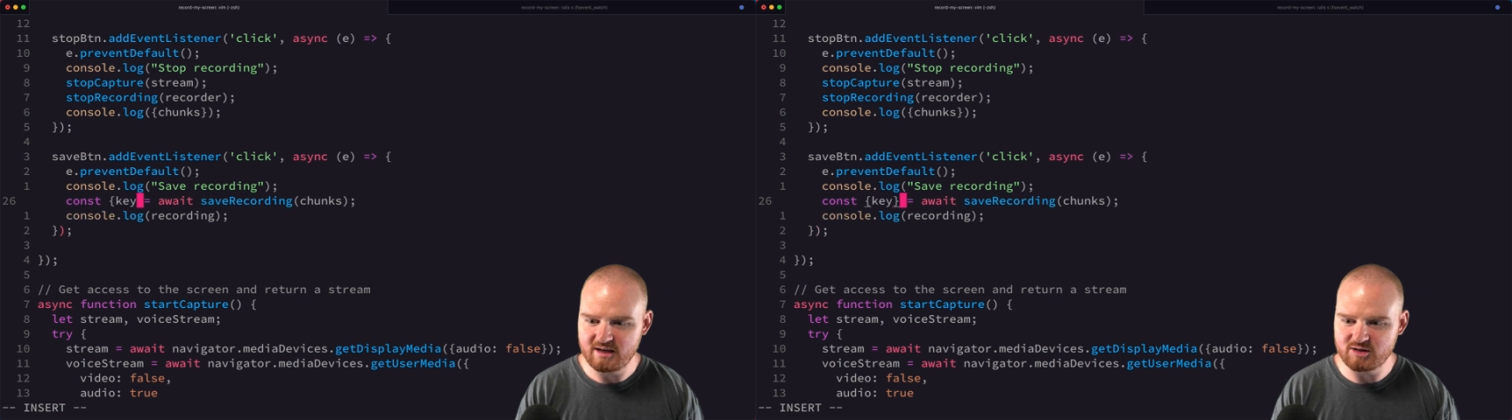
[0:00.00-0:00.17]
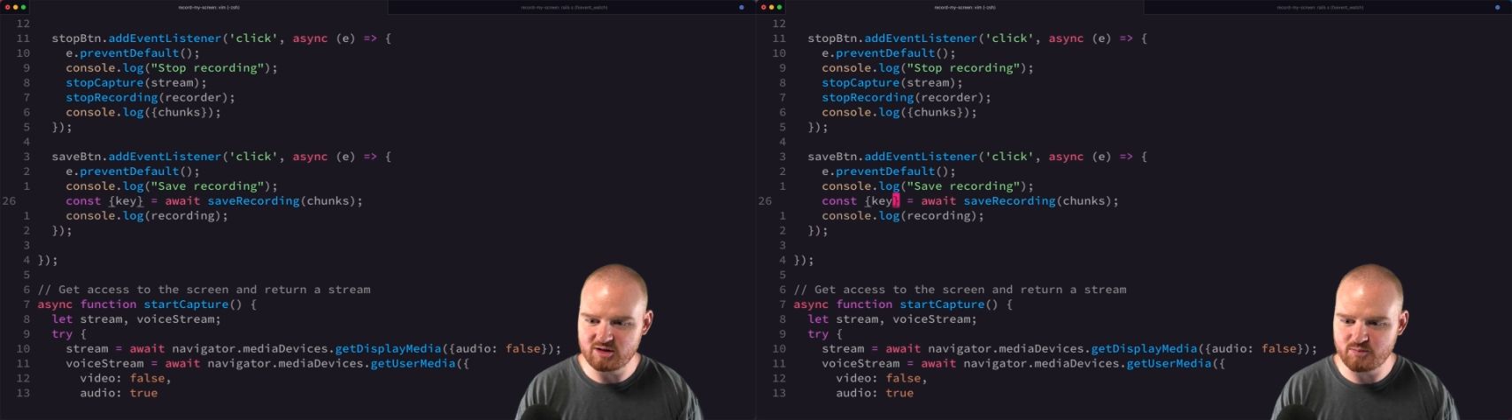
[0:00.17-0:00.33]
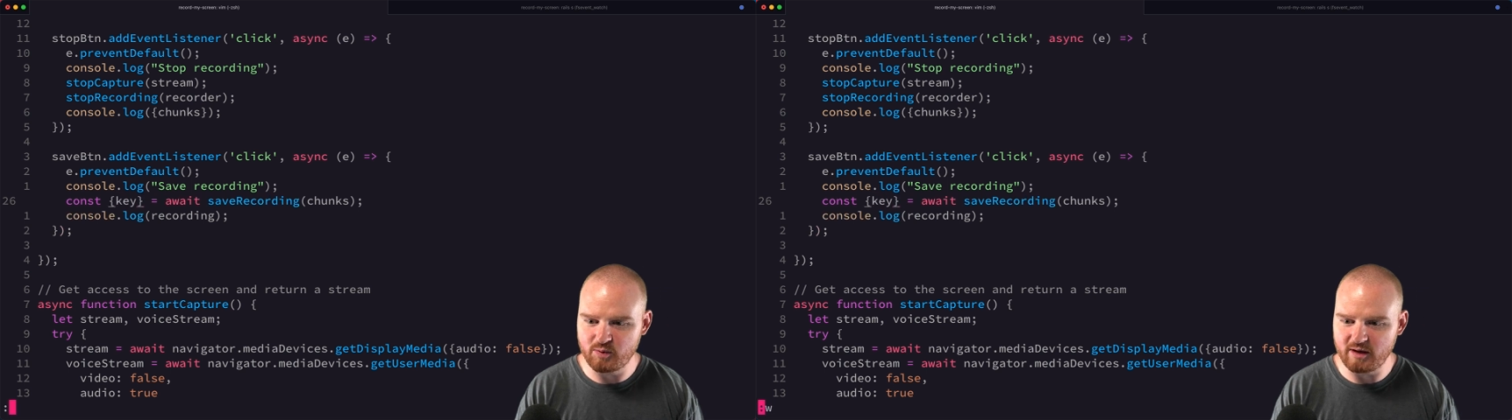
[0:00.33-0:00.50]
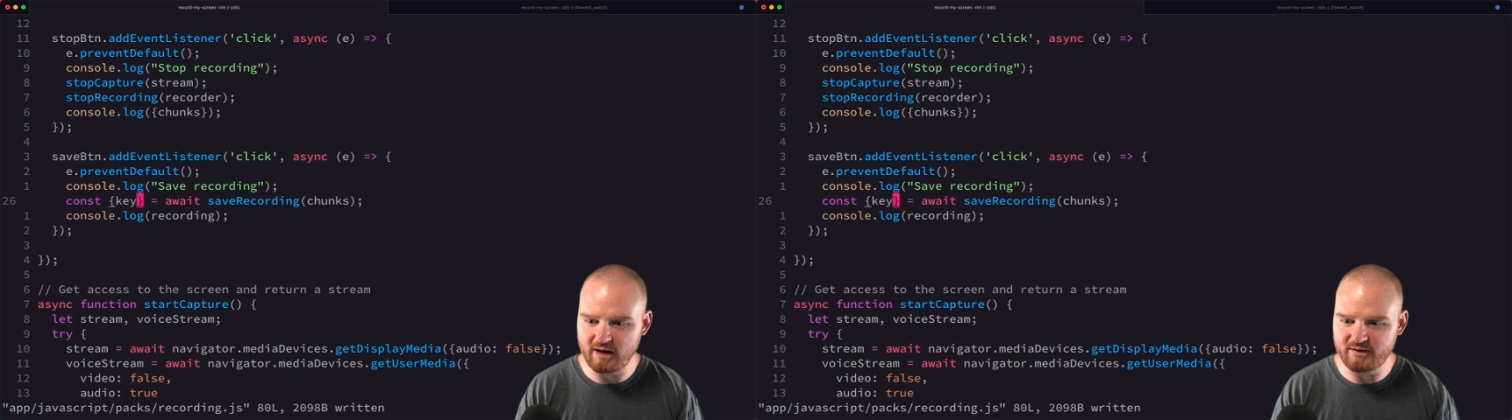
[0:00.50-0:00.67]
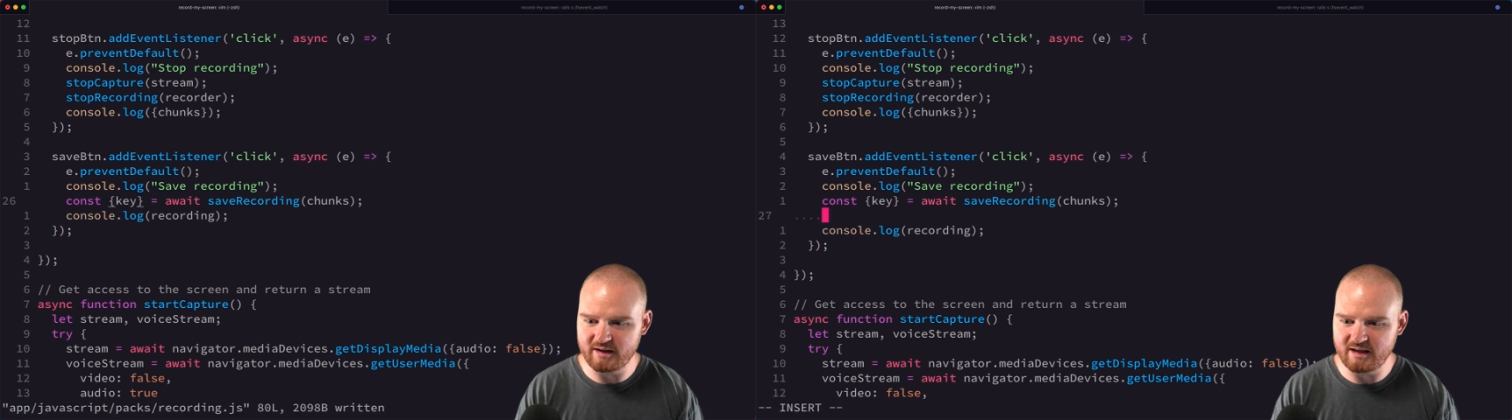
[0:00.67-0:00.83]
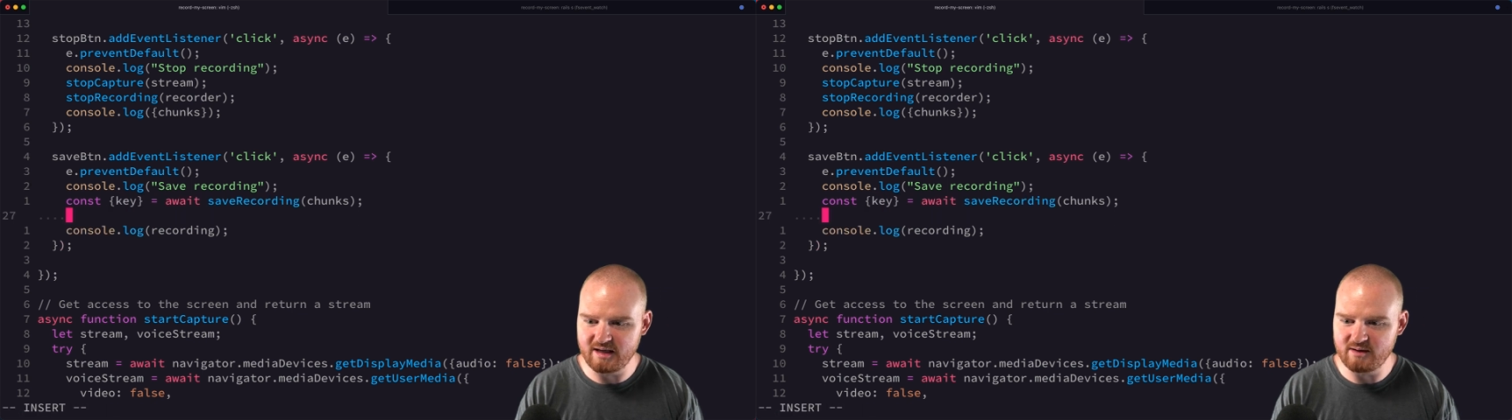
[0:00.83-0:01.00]
Just pull out
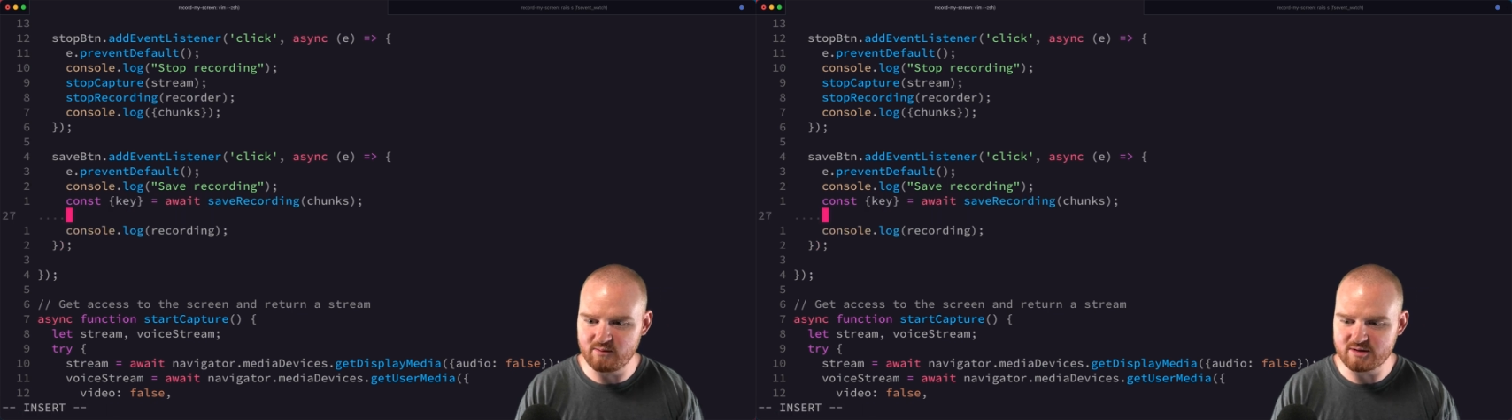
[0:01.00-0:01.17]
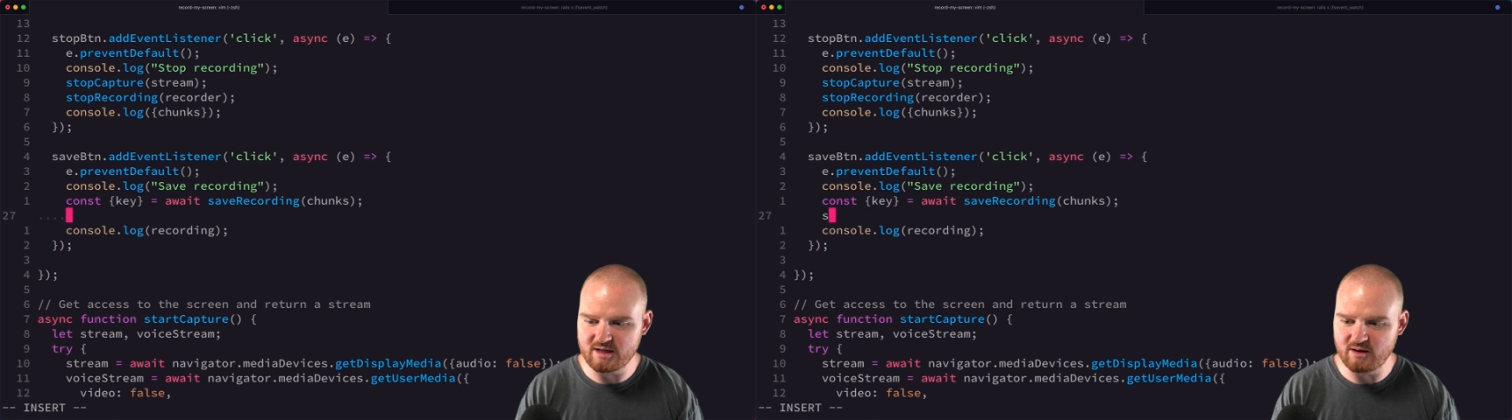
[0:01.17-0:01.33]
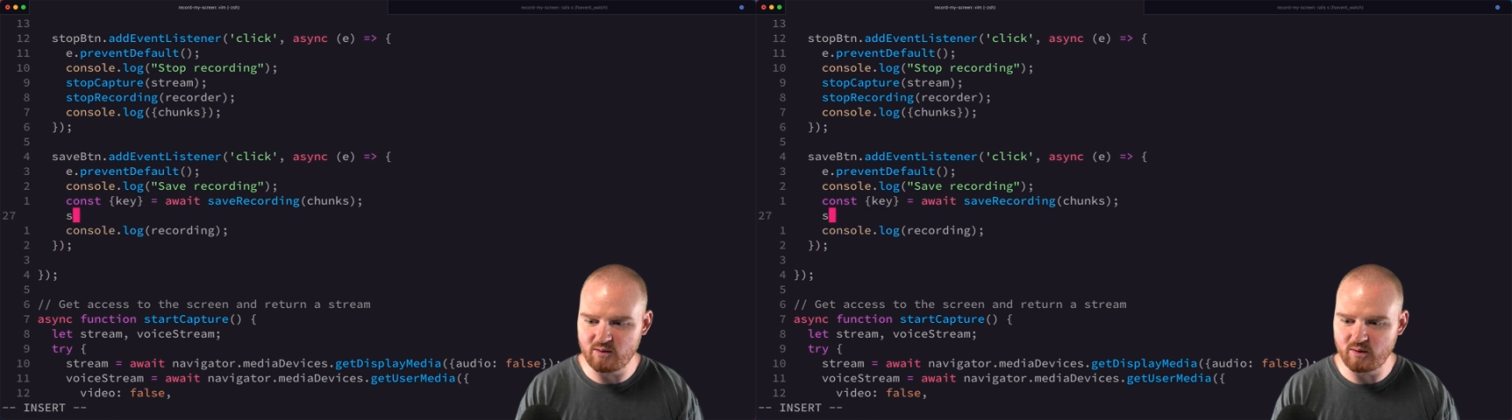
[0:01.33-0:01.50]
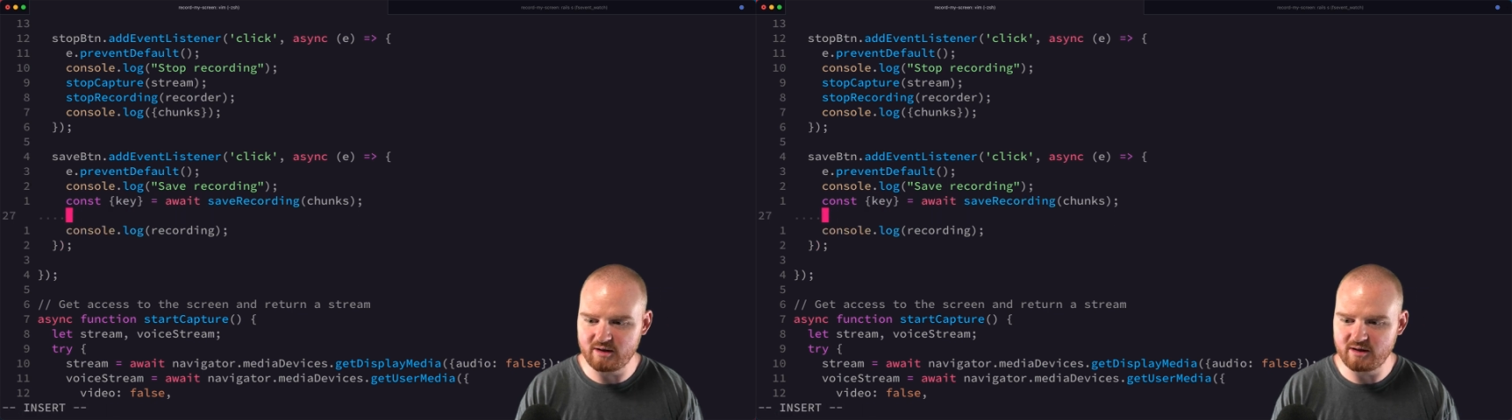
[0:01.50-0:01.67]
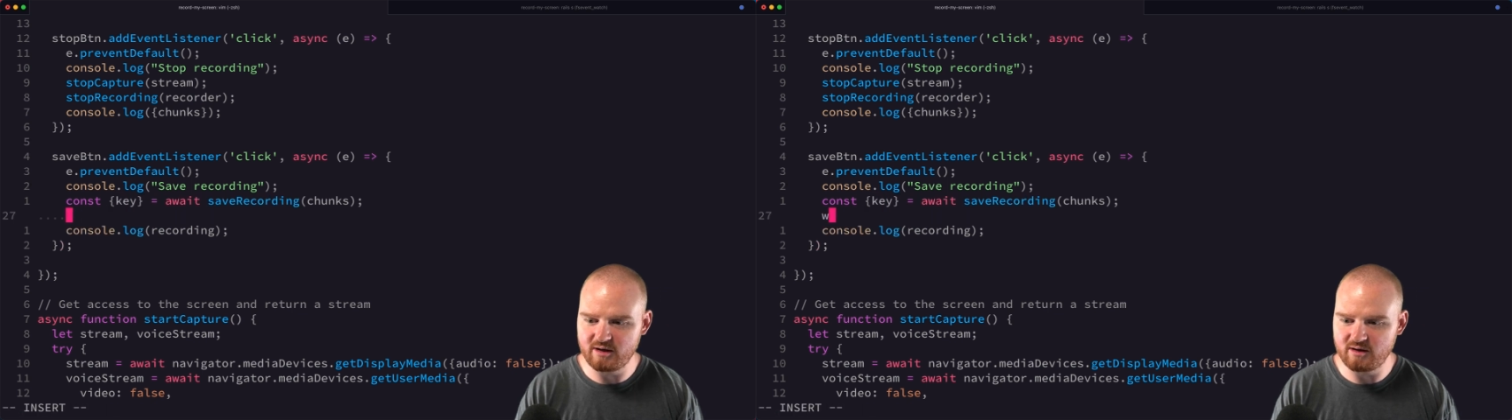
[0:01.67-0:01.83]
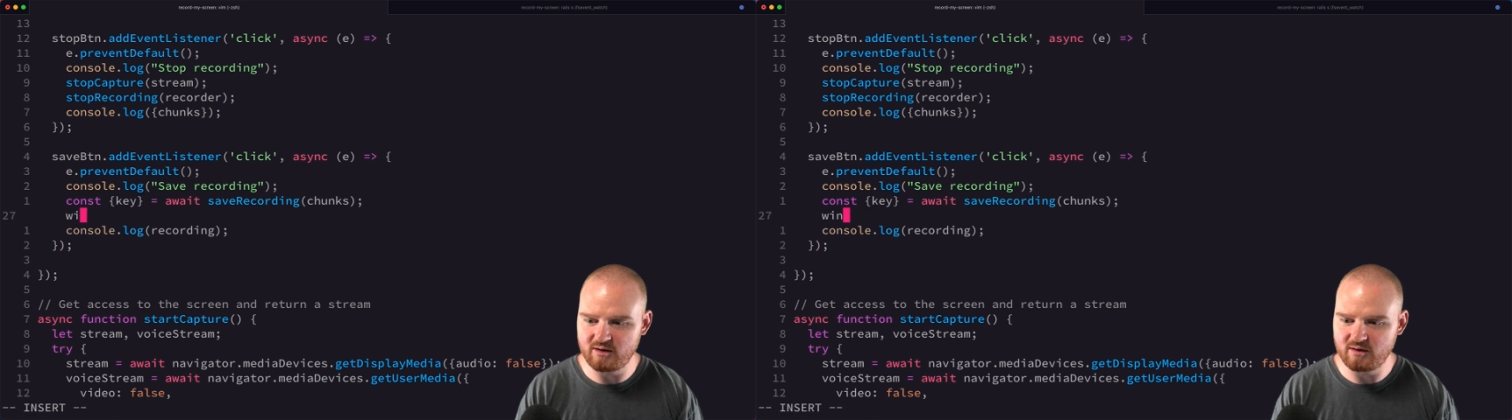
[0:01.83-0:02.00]
the key and we'll say
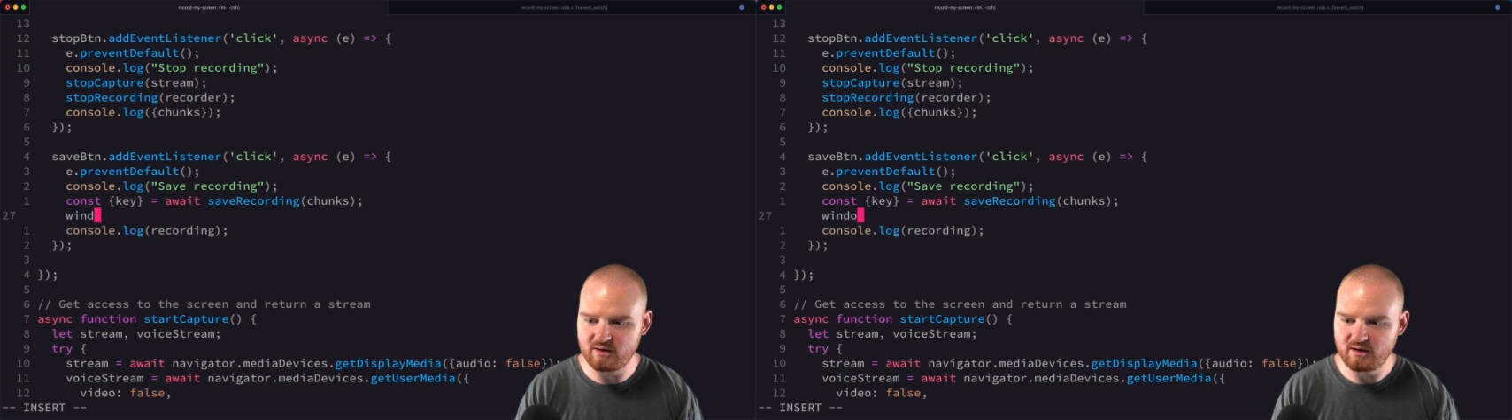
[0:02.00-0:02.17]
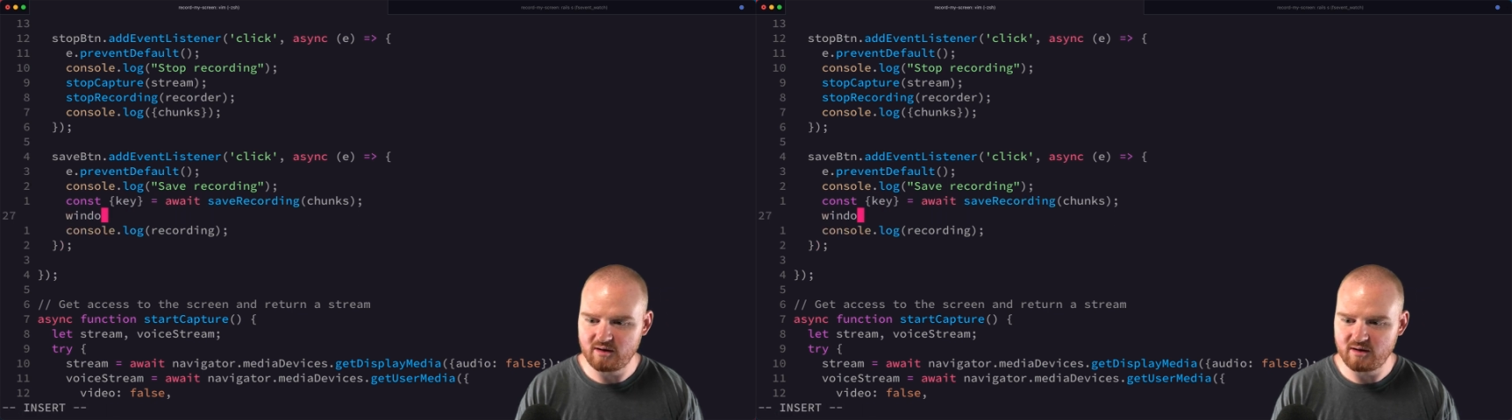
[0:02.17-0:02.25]
window